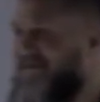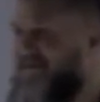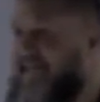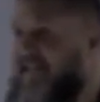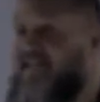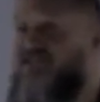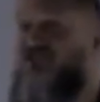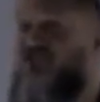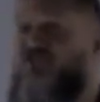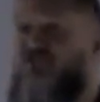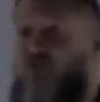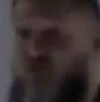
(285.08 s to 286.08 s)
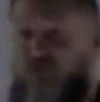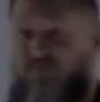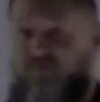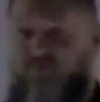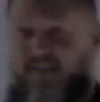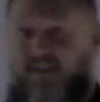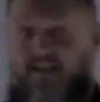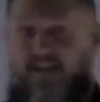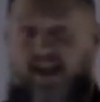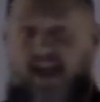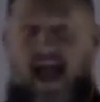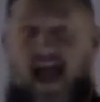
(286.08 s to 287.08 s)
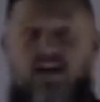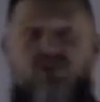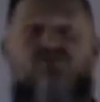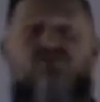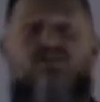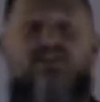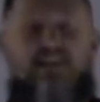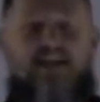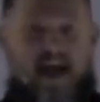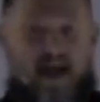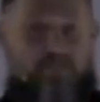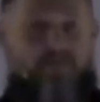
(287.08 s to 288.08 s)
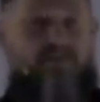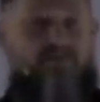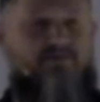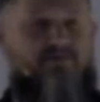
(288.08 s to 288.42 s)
It's true. It actually happened.